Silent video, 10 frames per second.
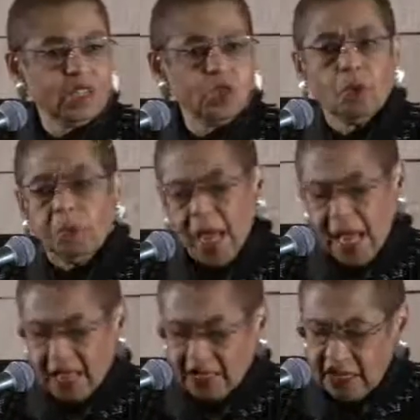to
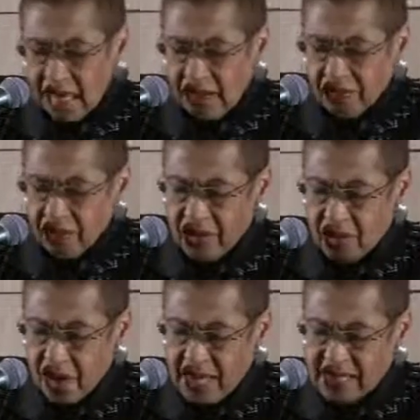apply to every
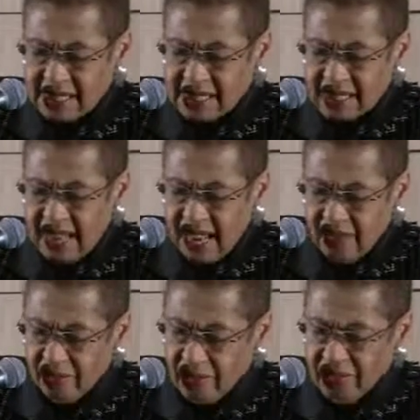race and
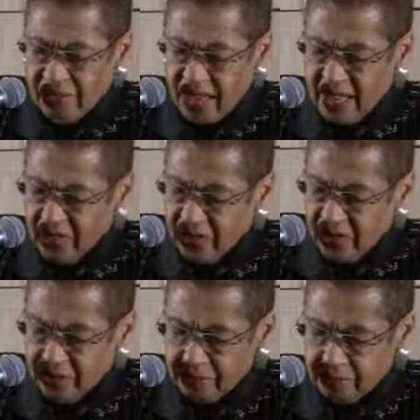every faith,